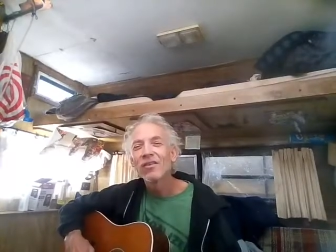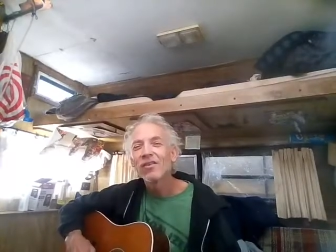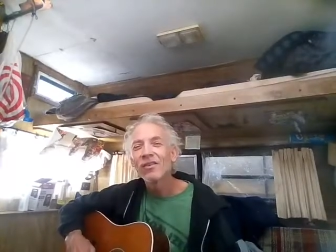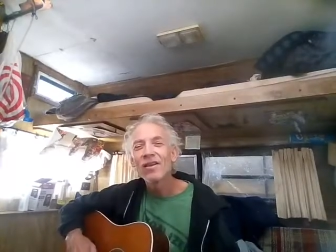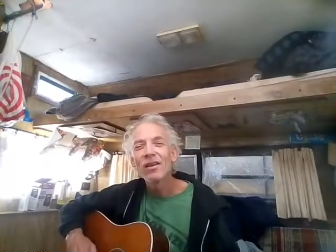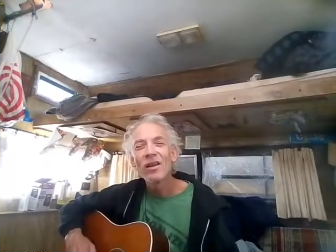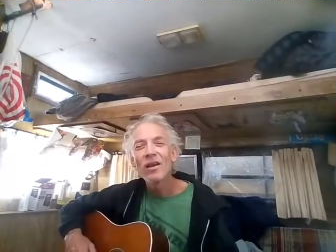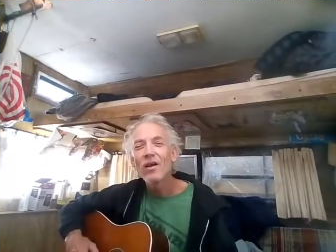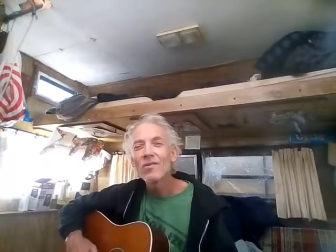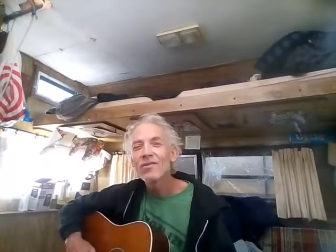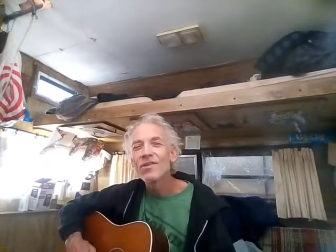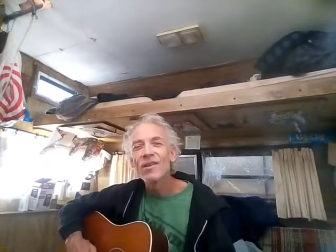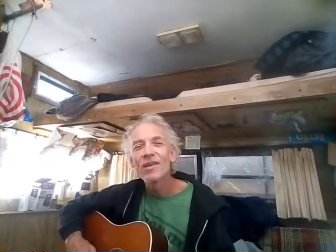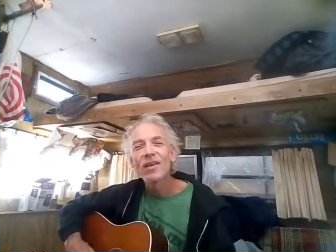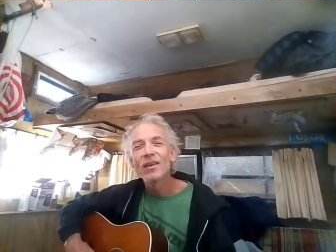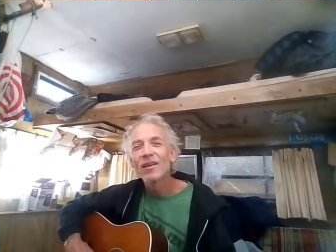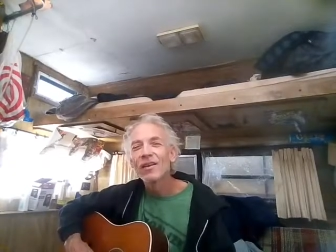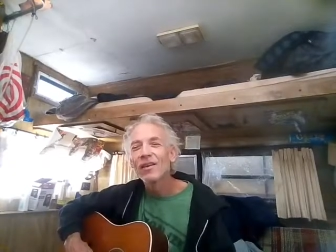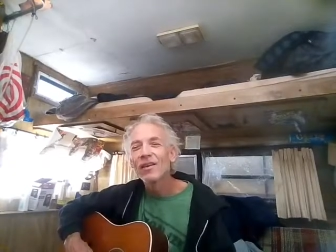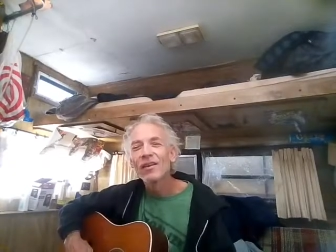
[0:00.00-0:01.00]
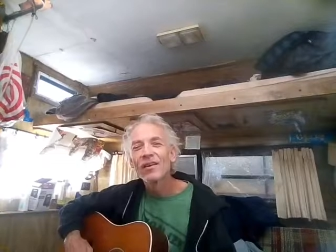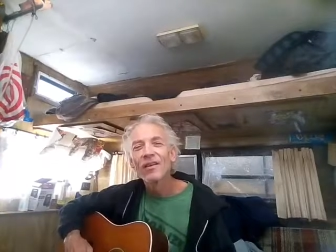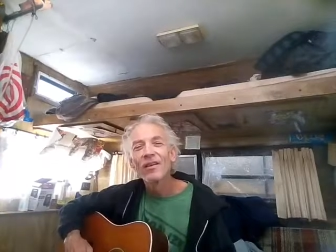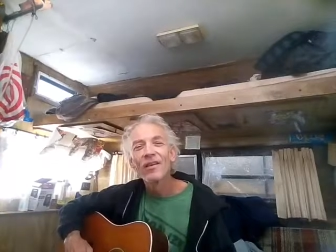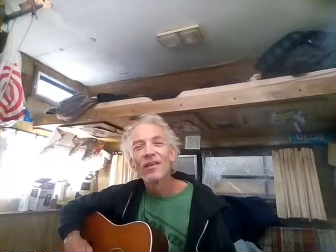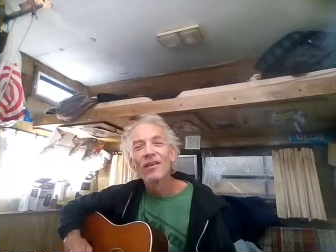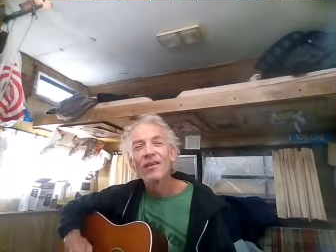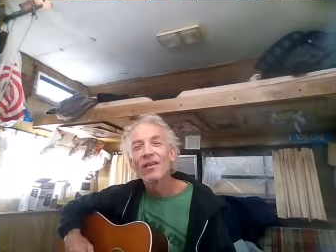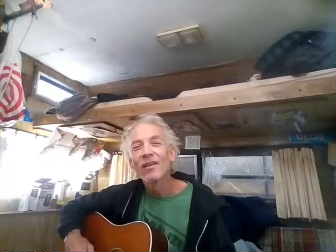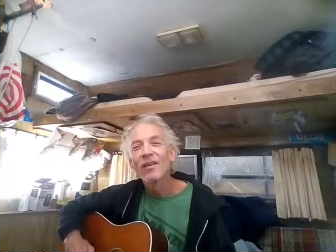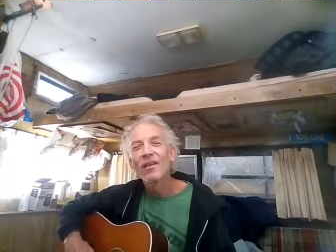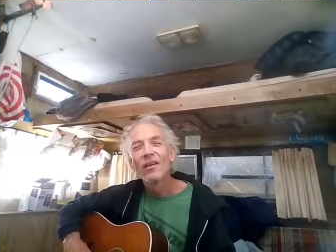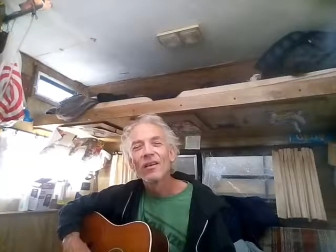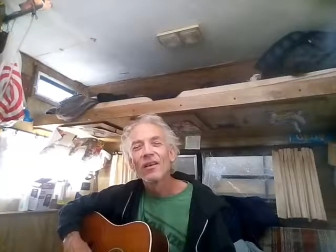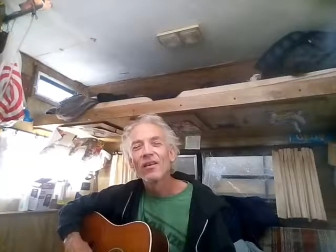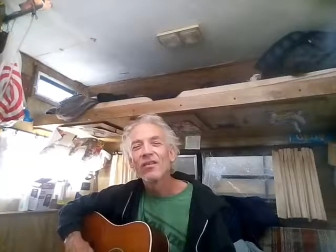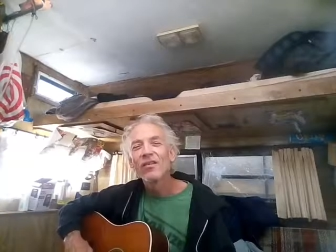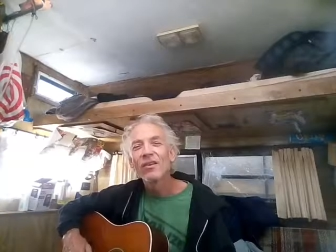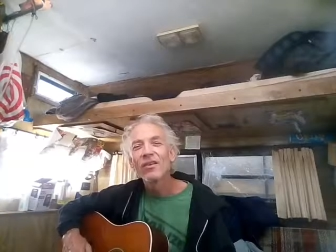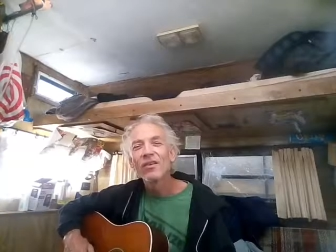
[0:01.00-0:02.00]
She loves it.
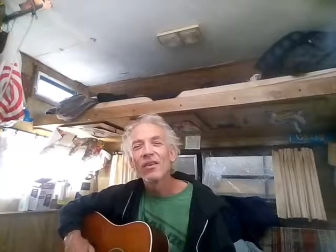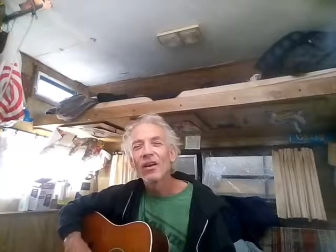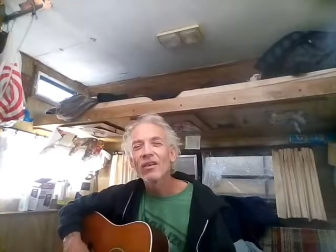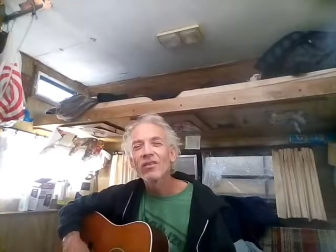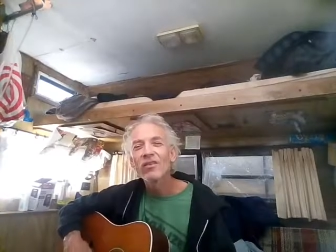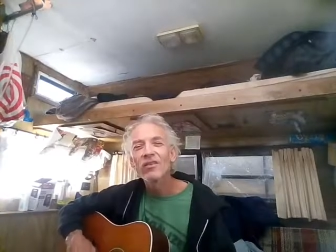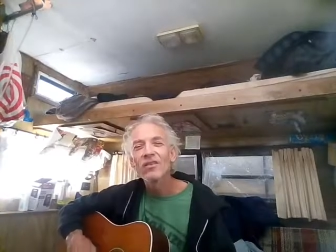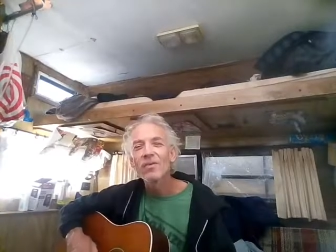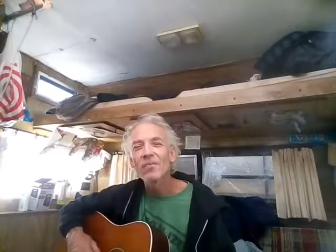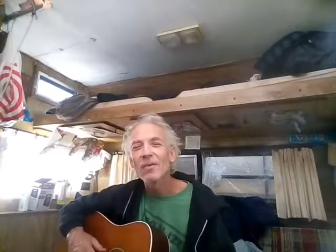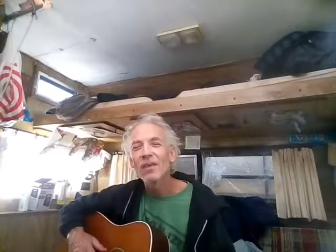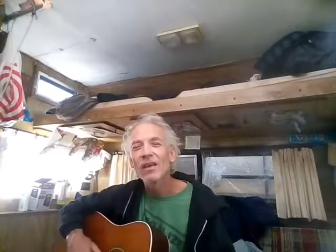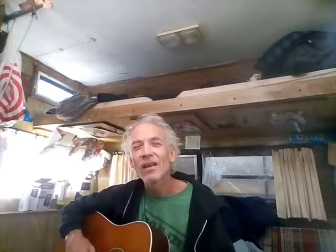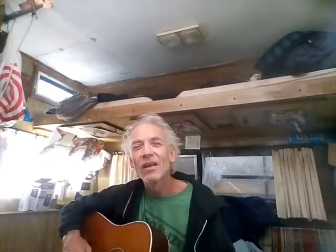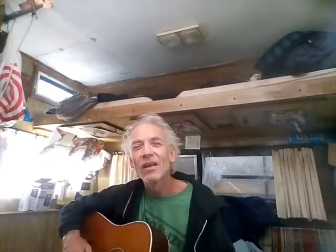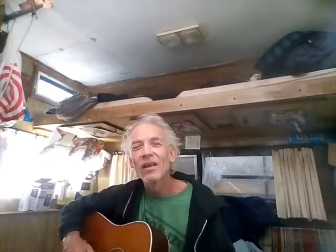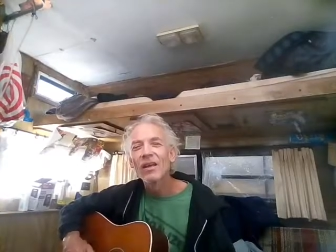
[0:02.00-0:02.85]
She touches me.